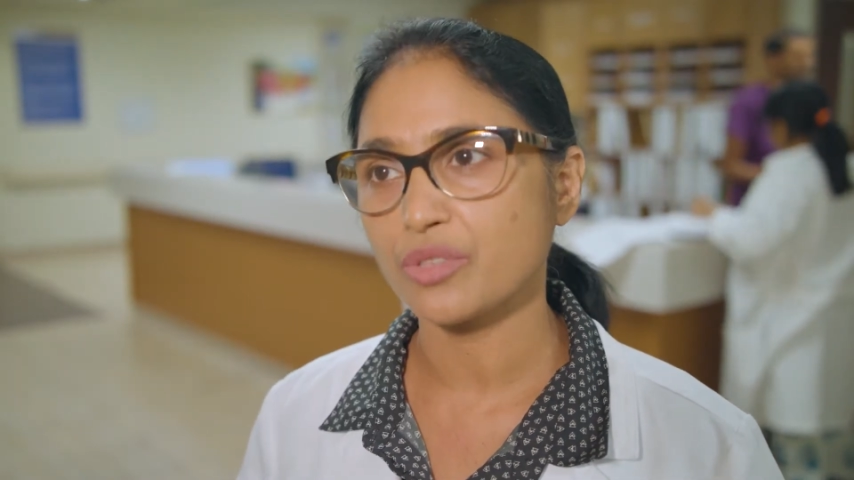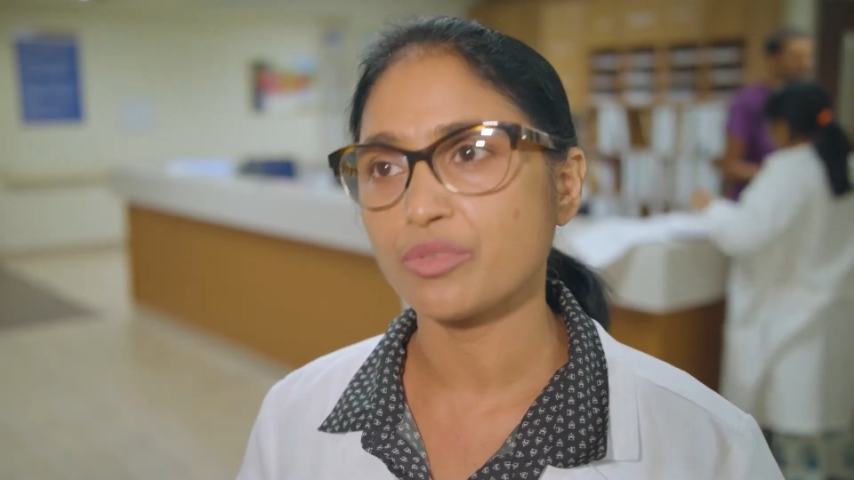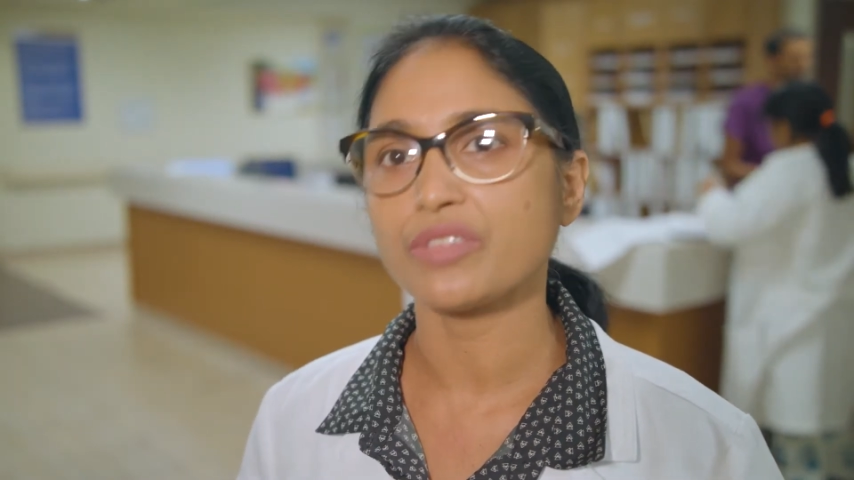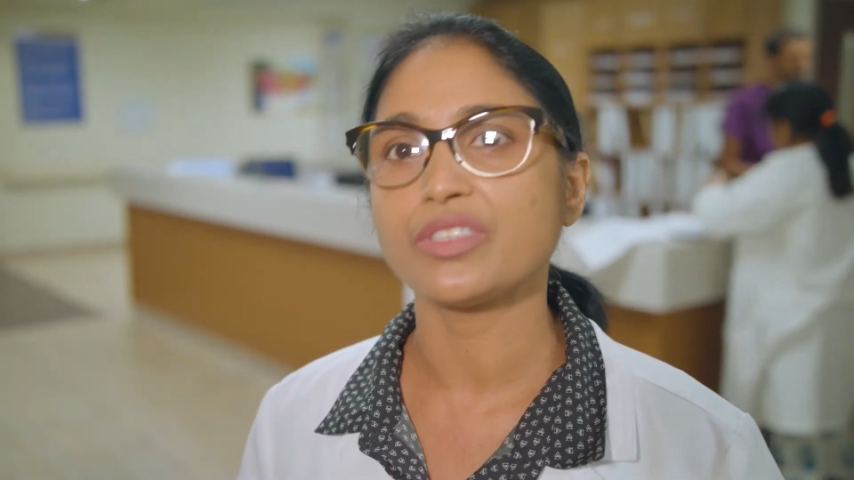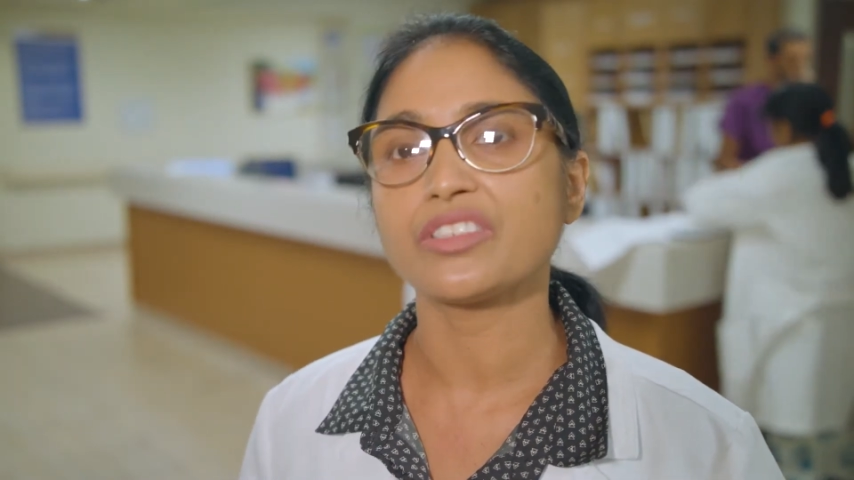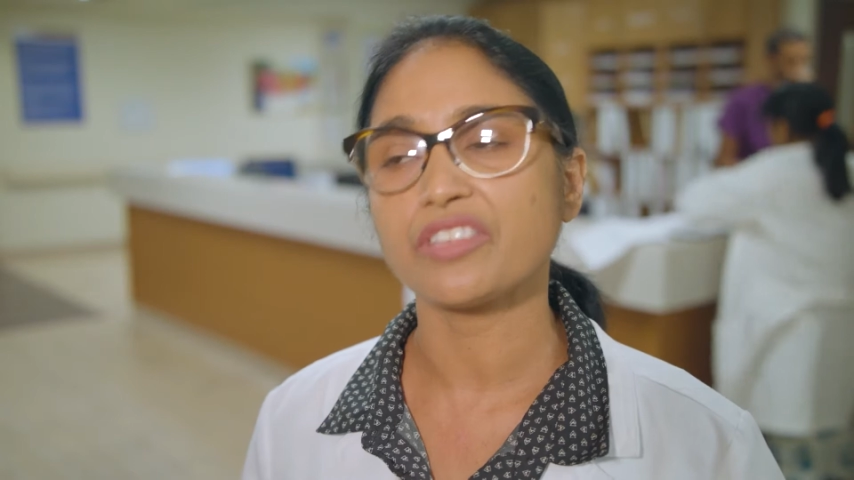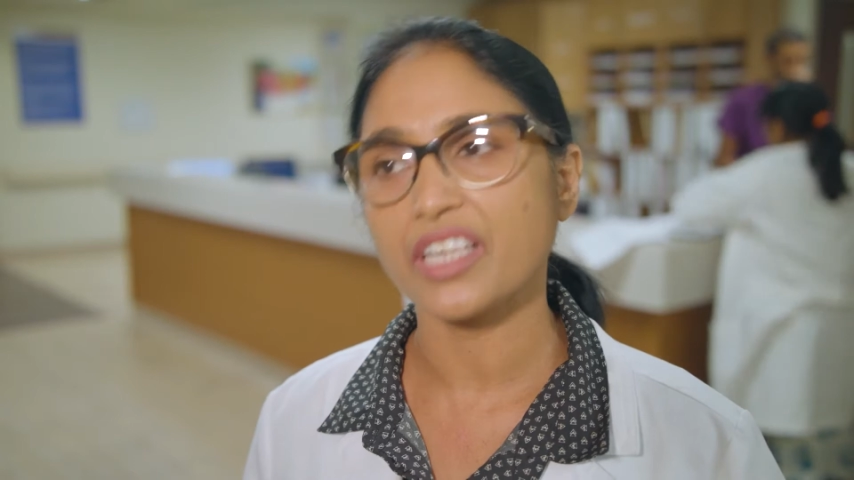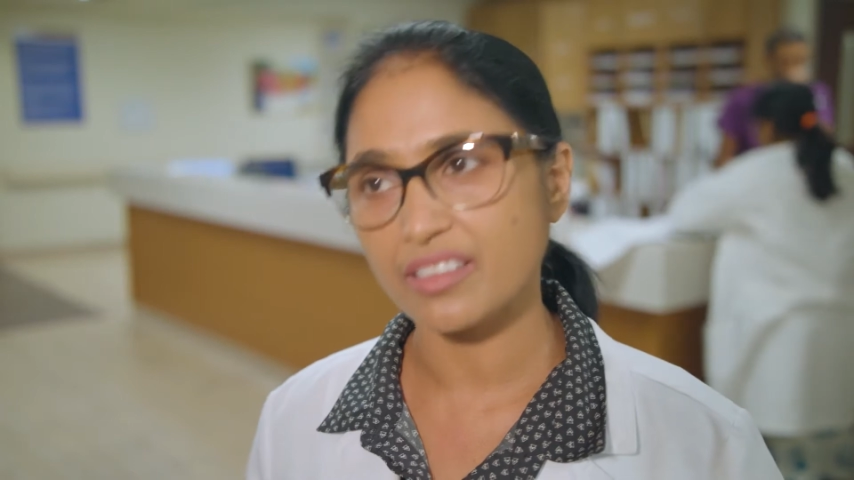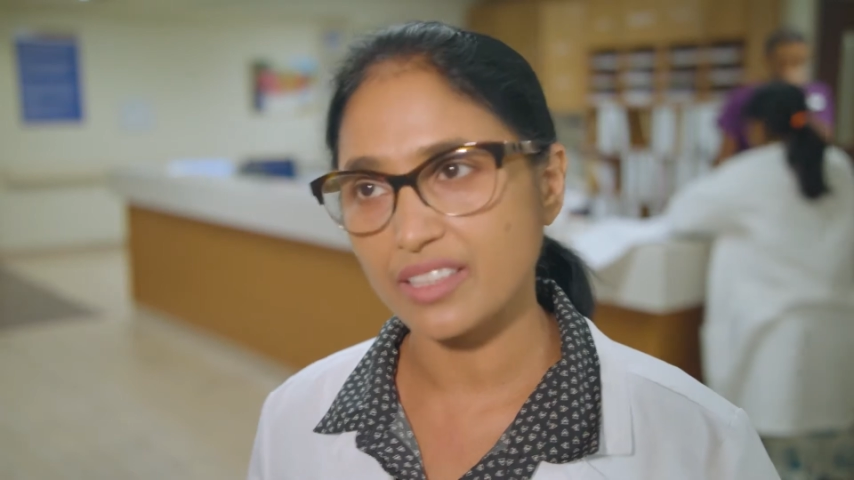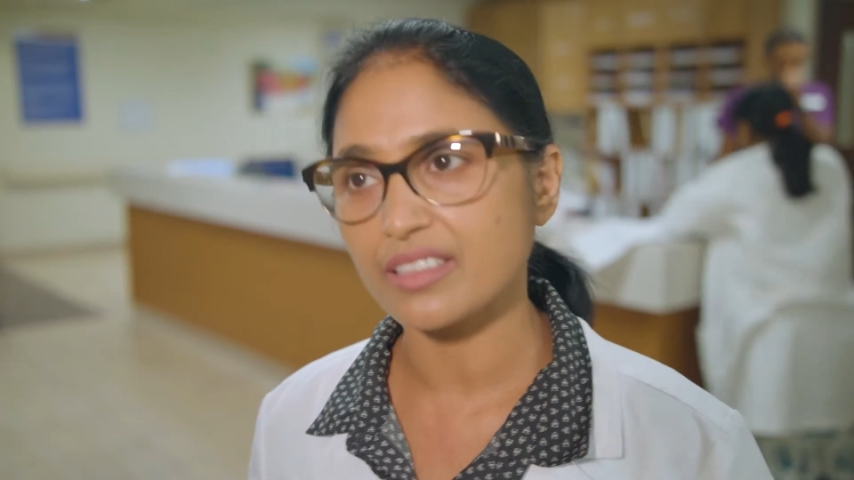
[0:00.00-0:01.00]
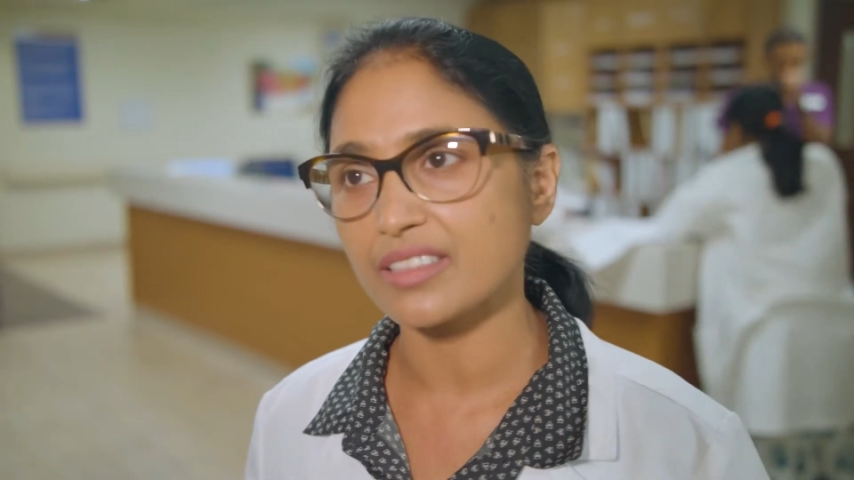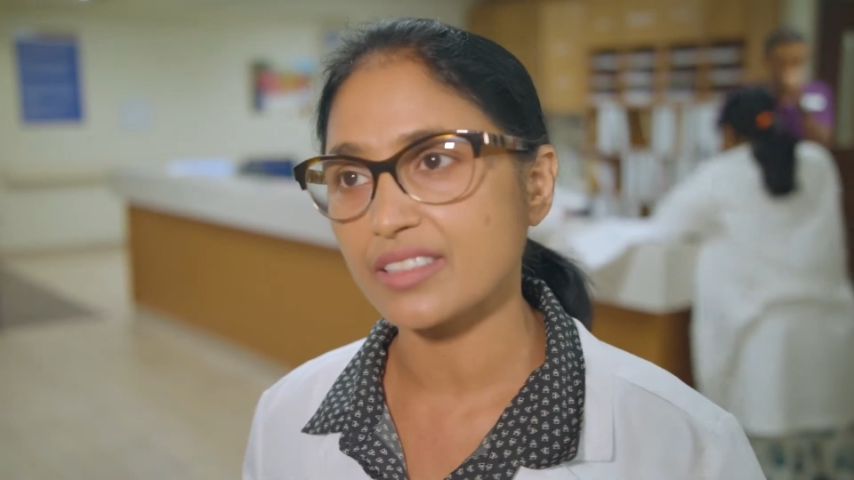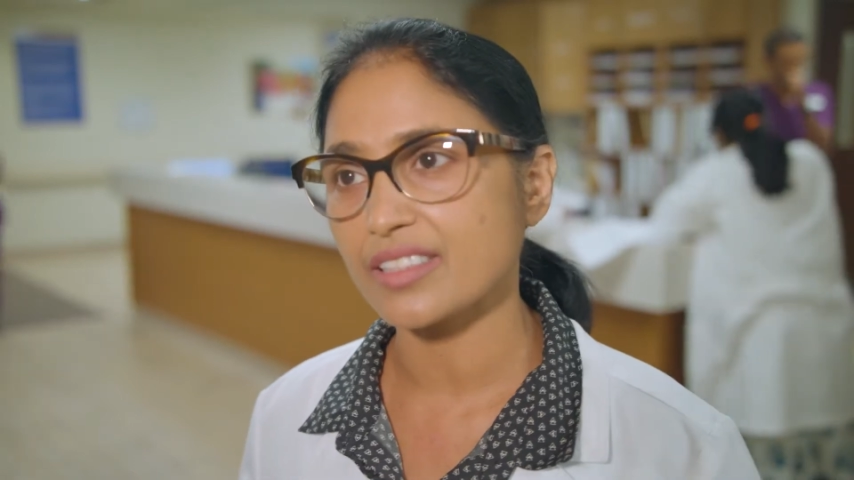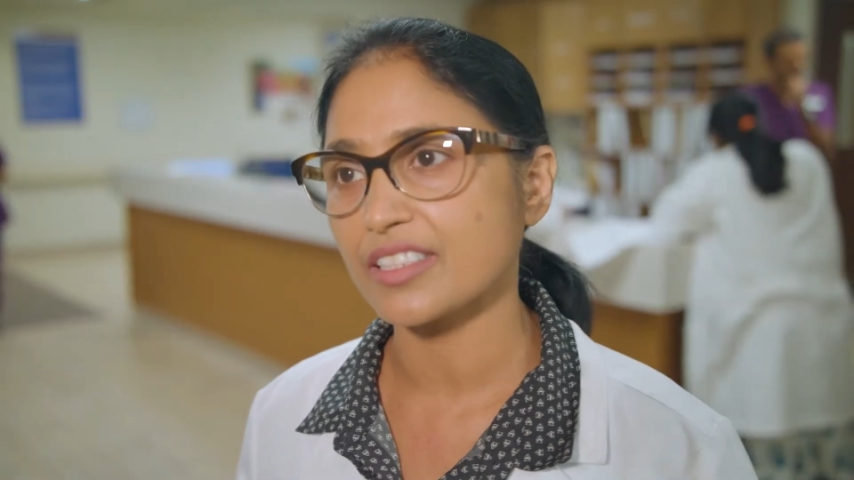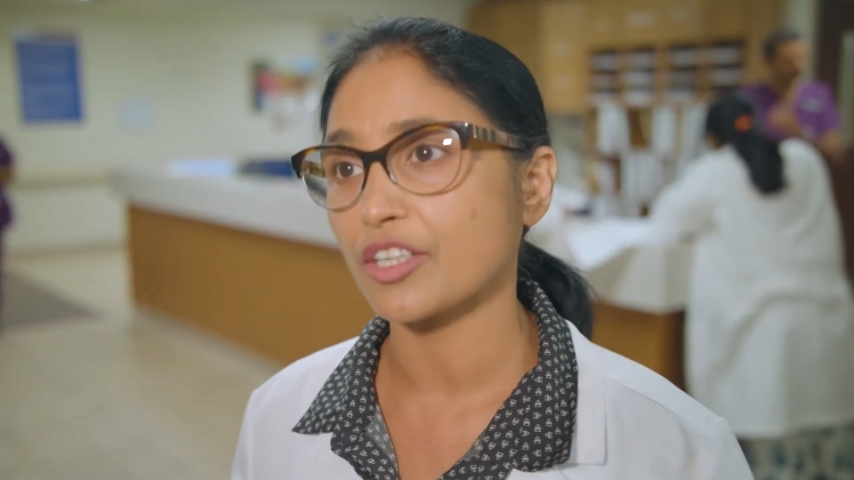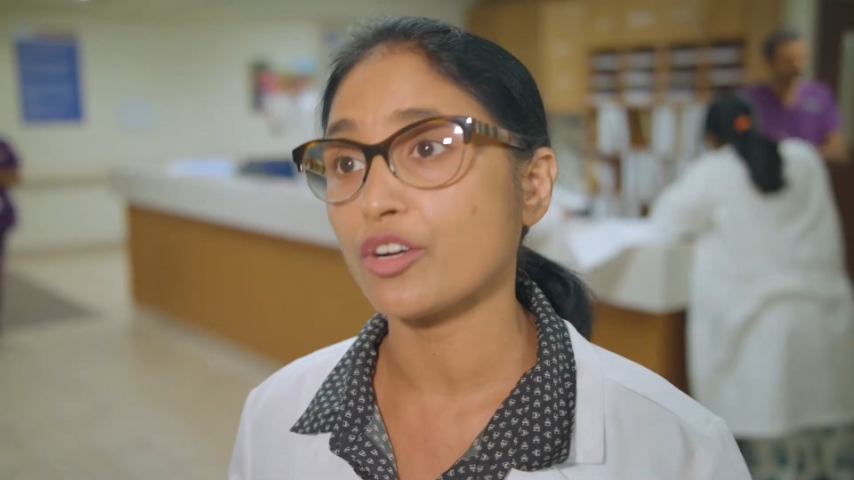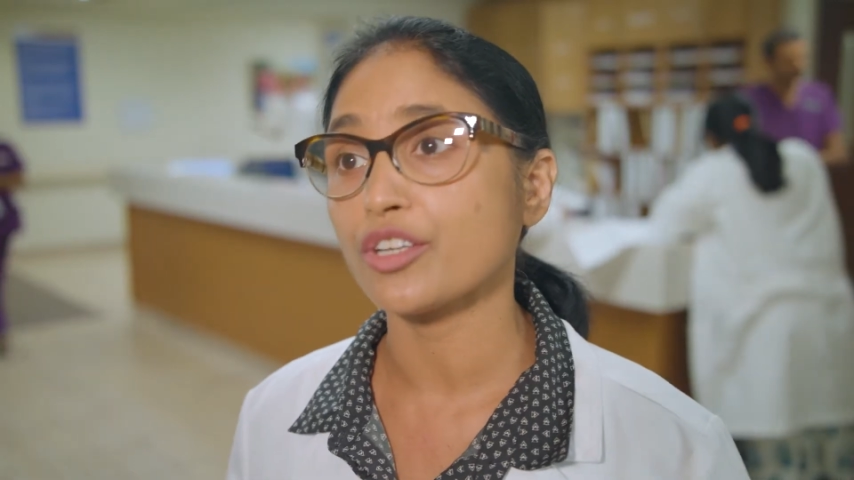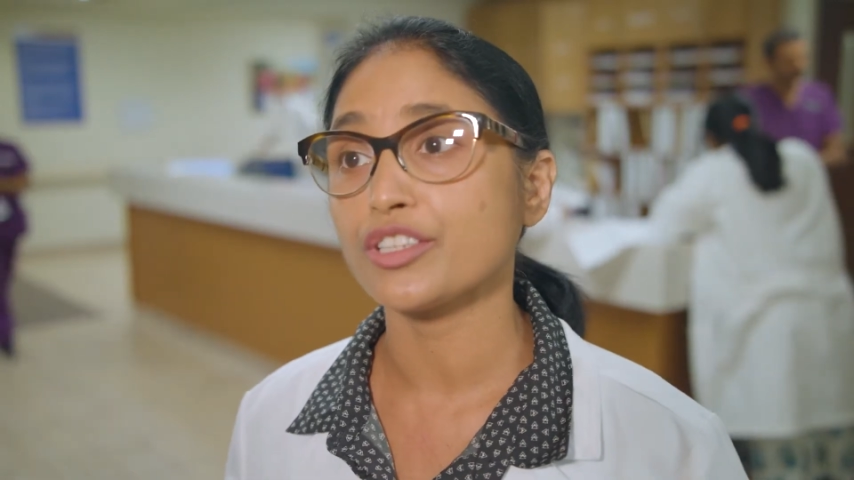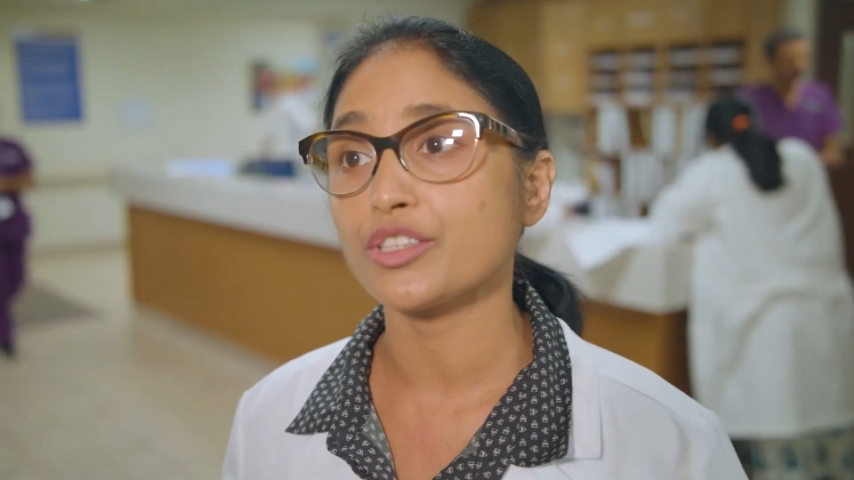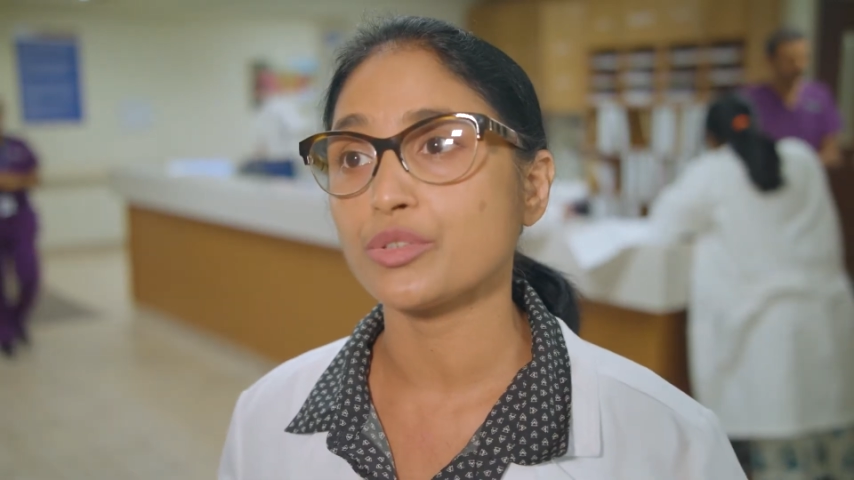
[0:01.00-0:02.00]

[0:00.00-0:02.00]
where we train the nurses according